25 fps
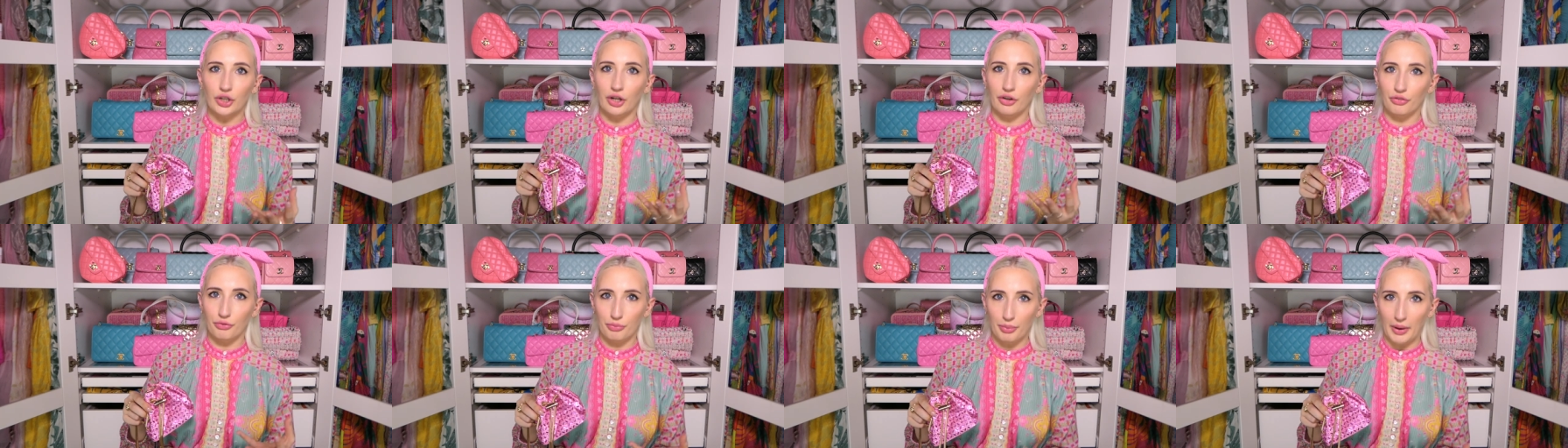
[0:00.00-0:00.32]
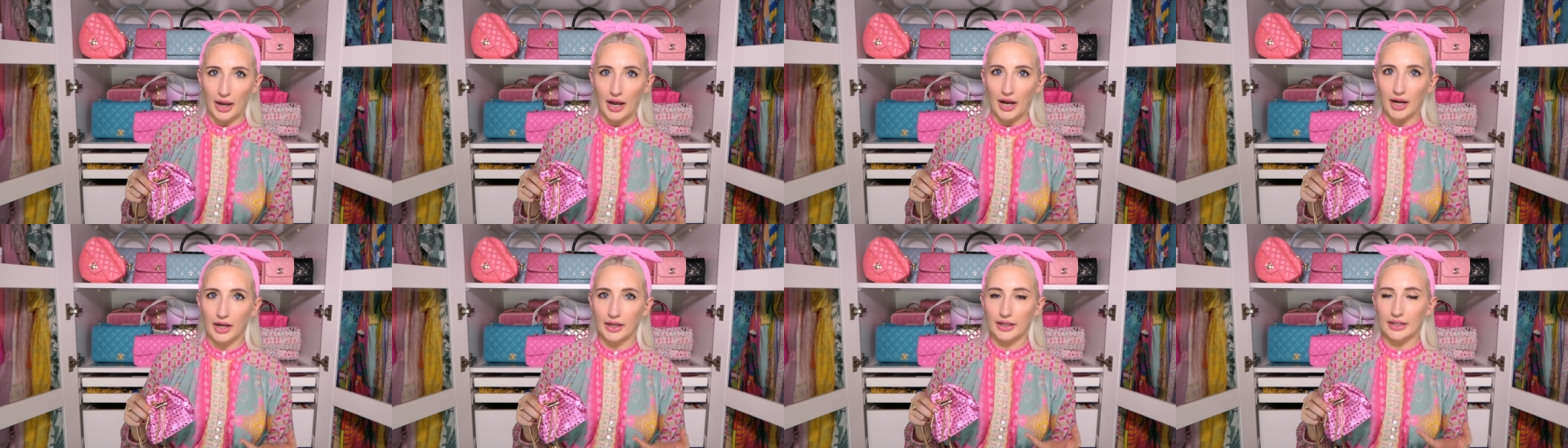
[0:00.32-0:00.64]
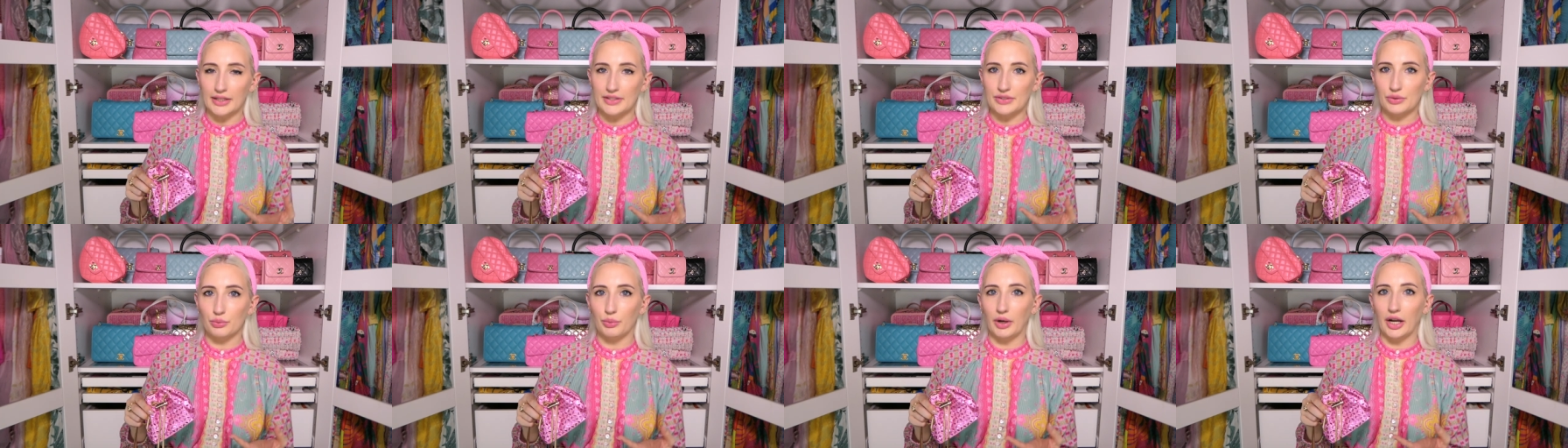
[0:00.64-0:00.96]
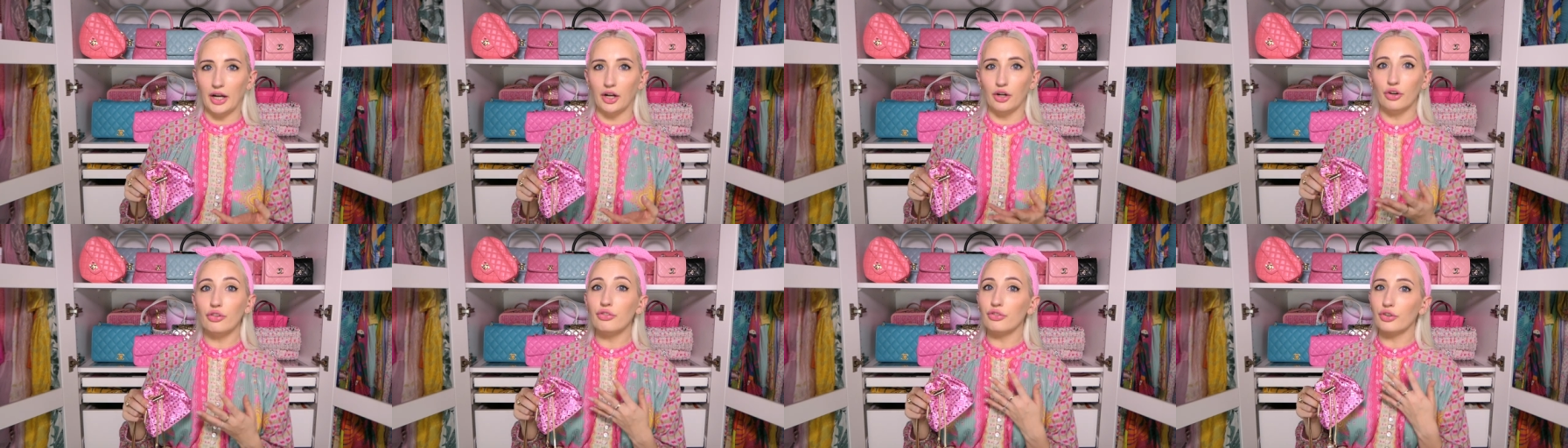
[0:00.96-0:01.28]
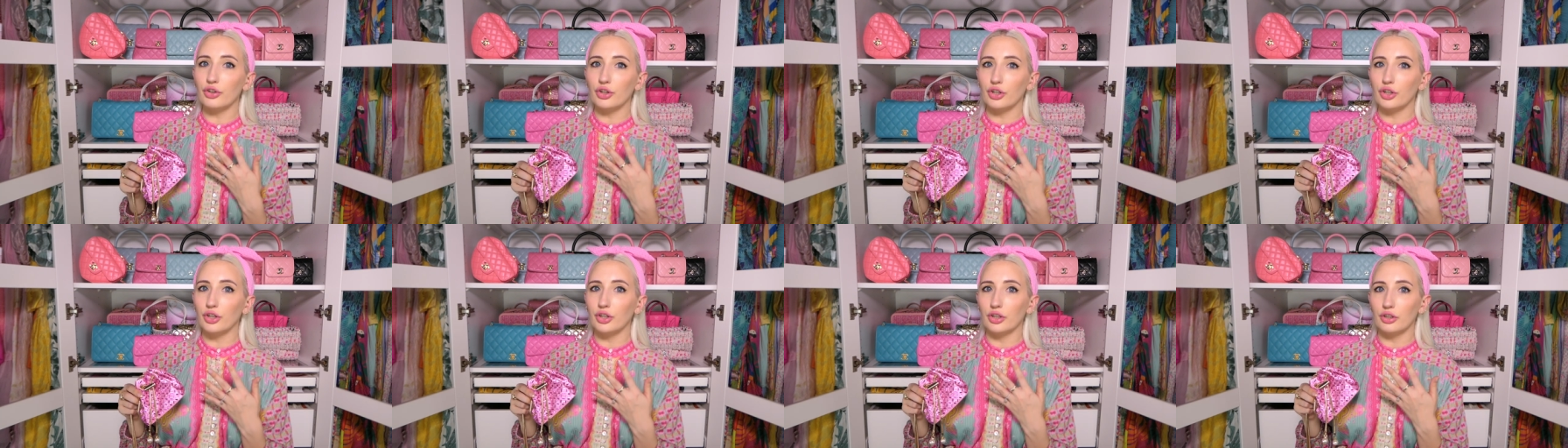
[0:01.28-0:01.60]
of bag as well
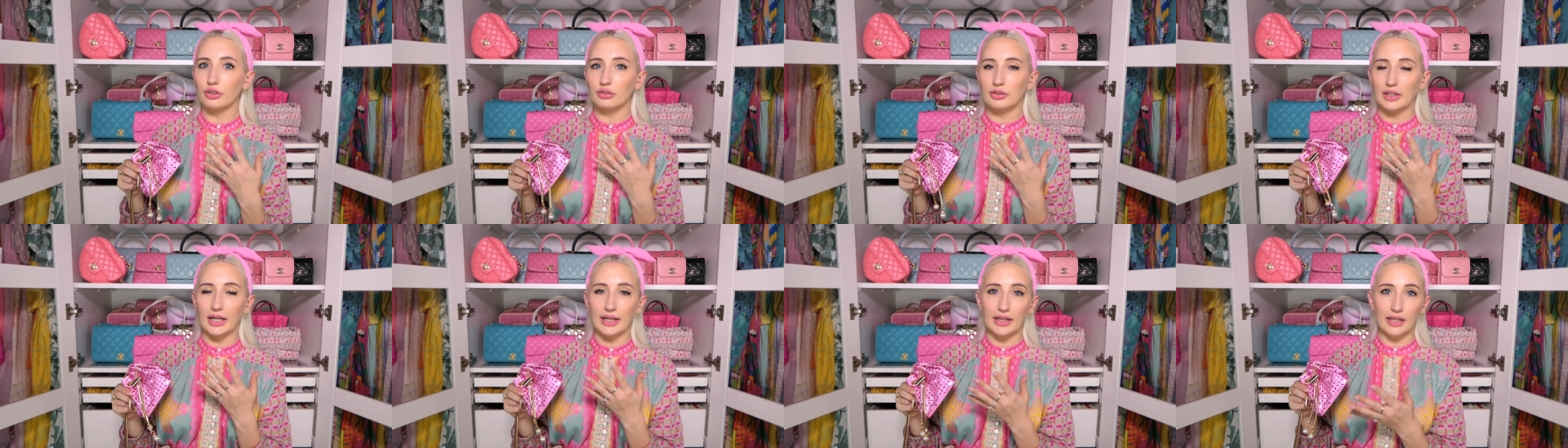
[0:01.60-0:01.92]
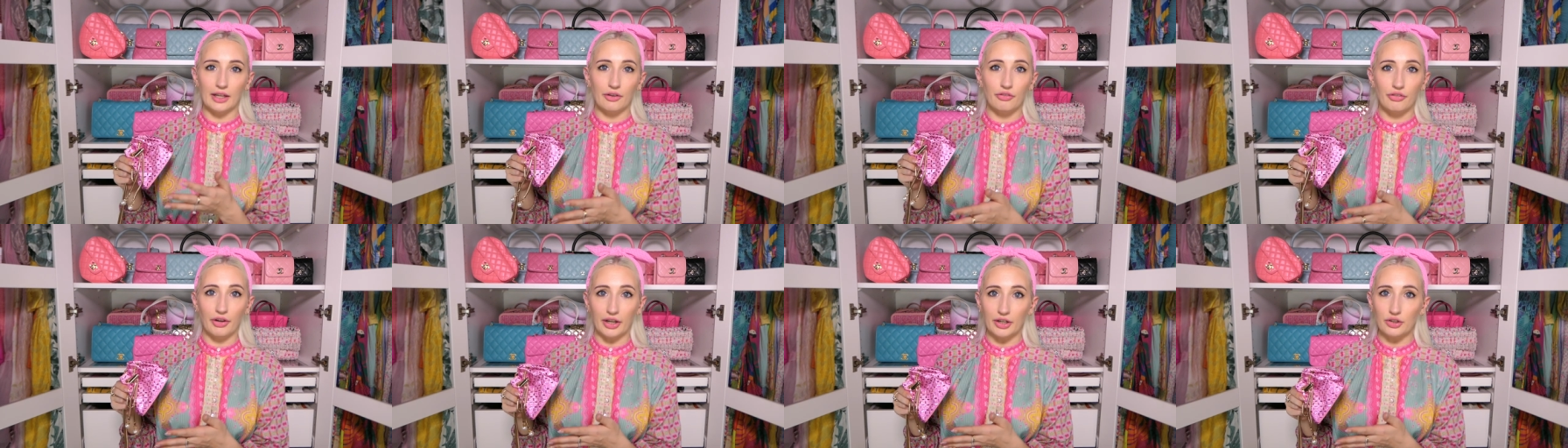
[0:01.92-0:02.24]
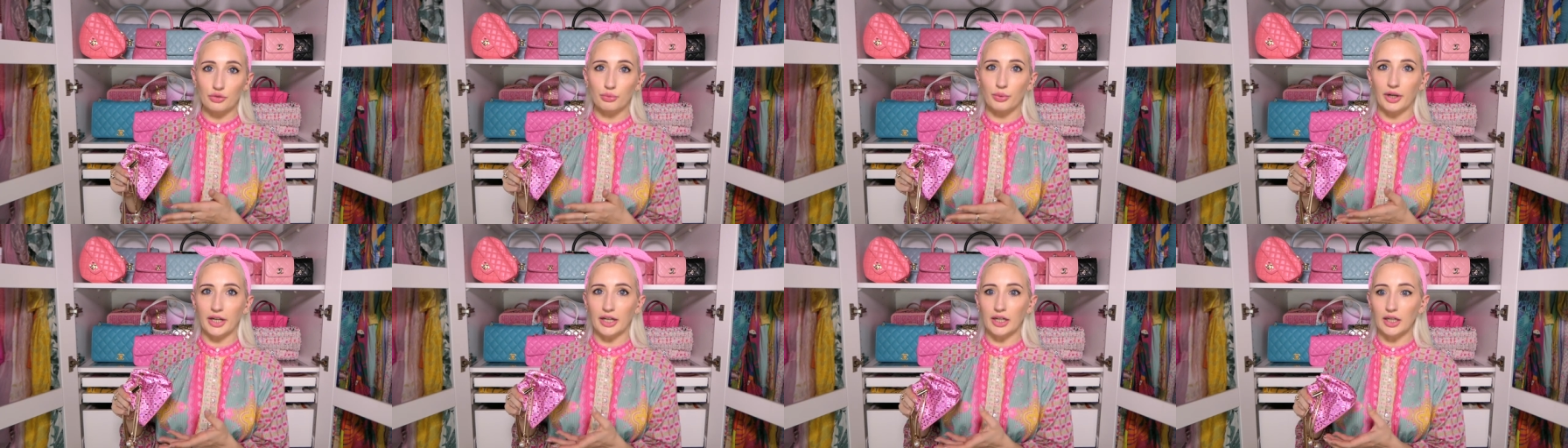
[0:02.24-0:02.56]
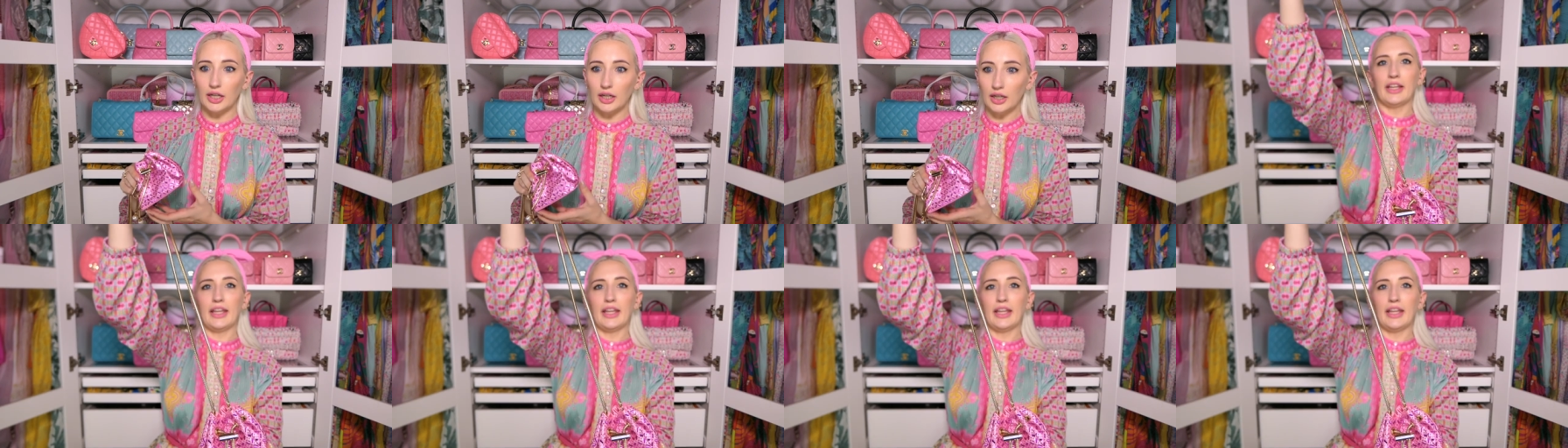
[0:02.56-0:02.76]
for like event wear.